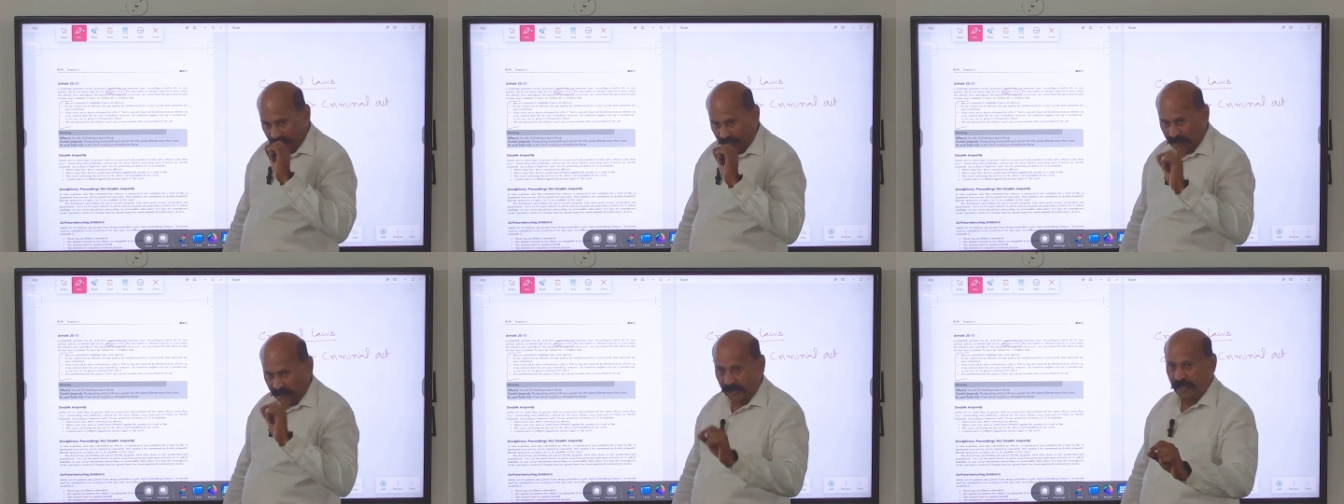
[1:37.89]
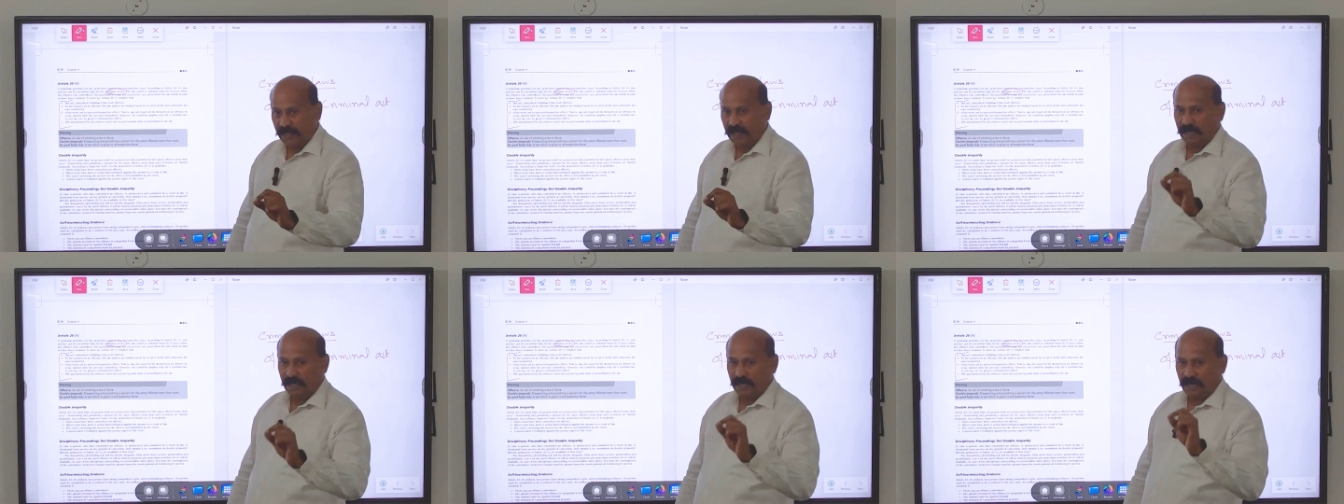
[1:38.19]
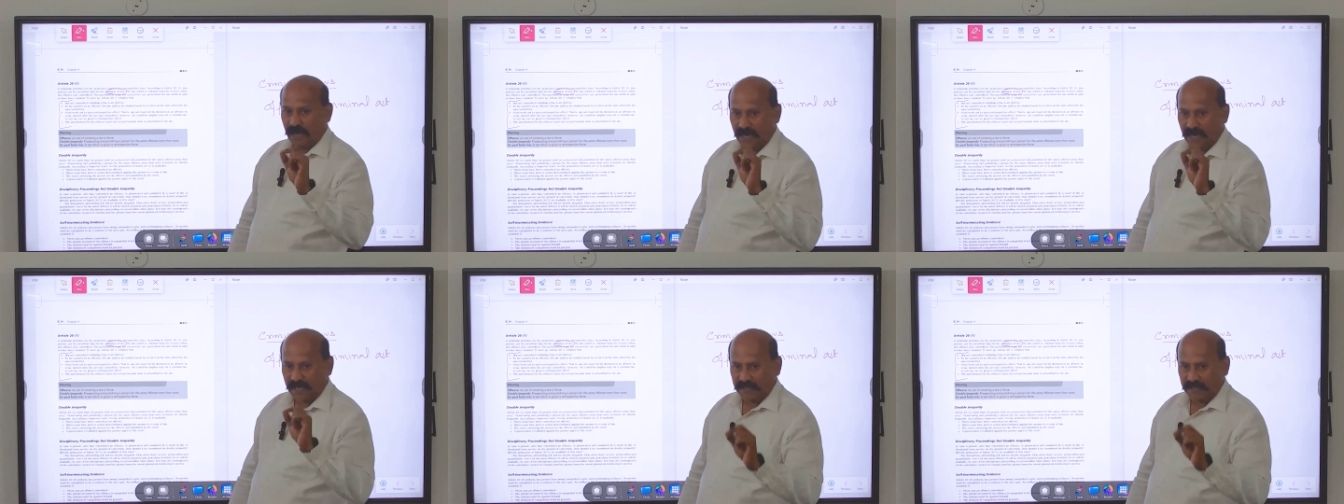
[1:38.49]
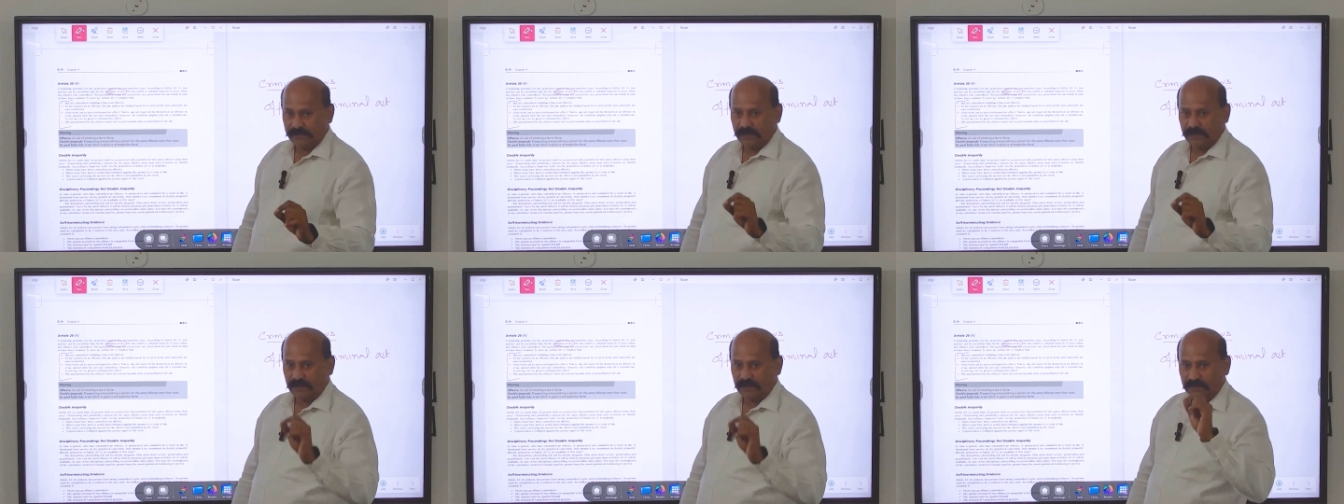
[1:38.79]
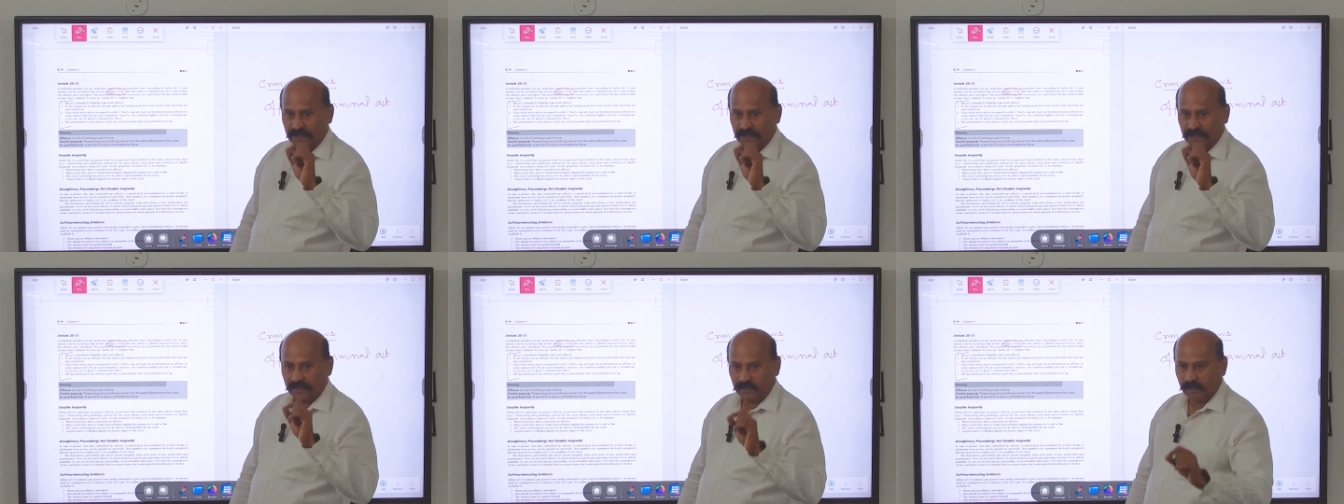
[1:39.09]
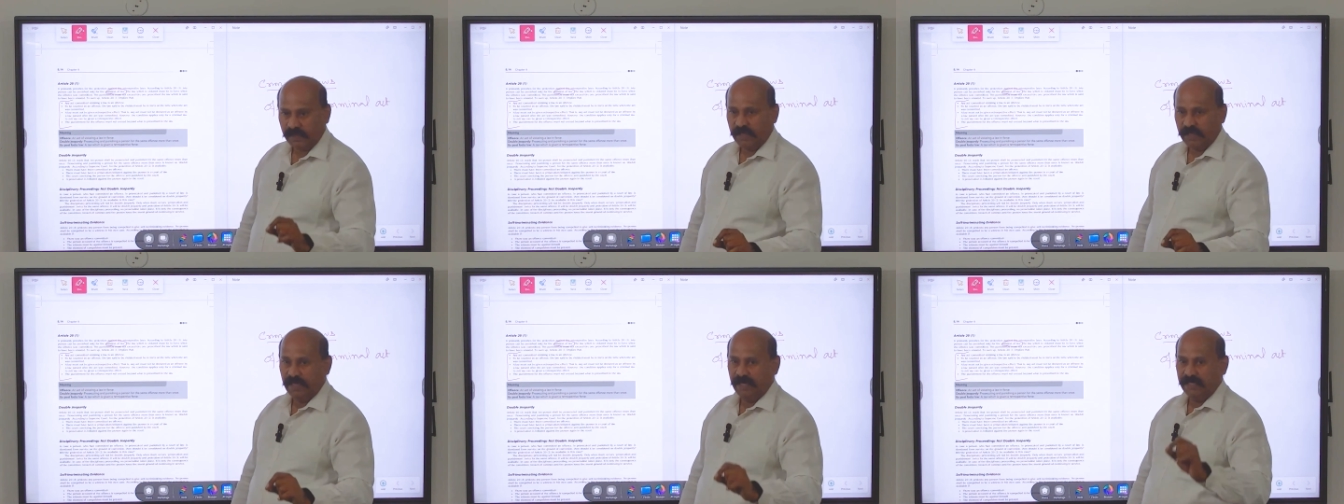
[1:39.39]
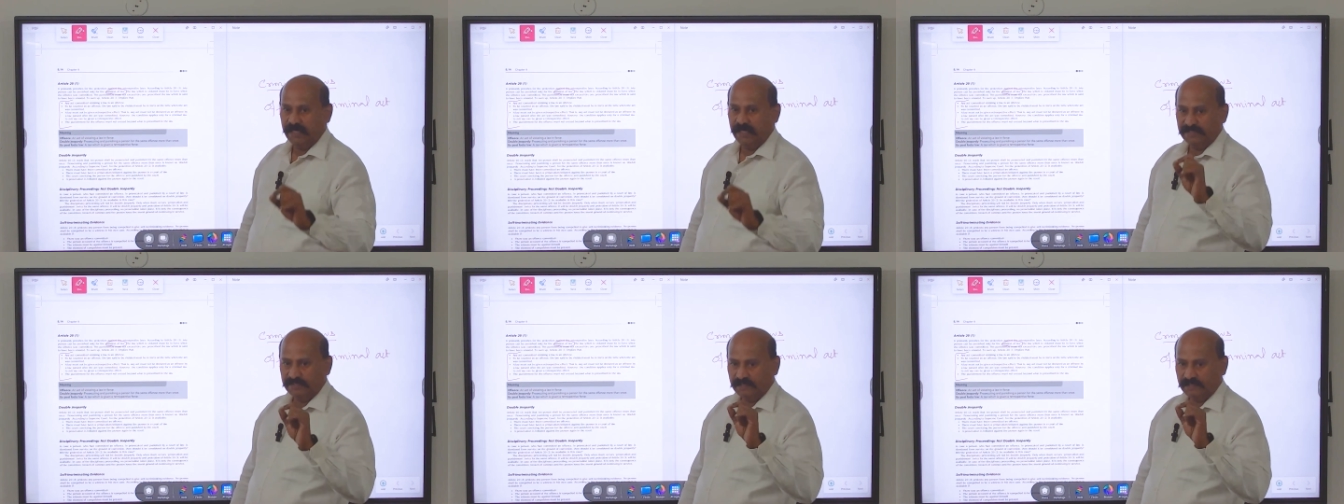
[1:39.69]
Any action that
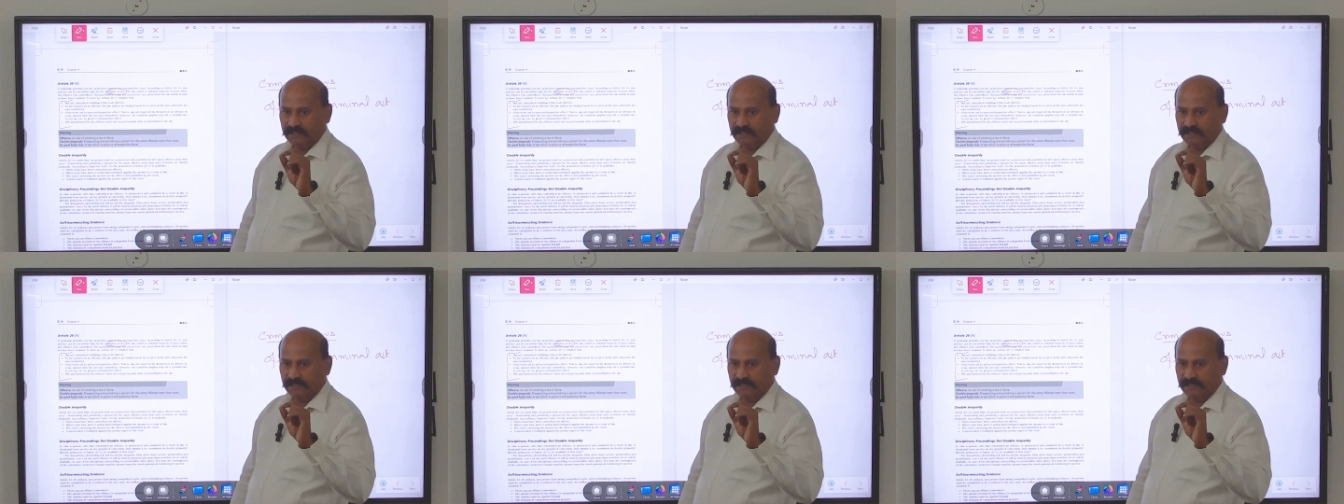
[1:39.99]
violates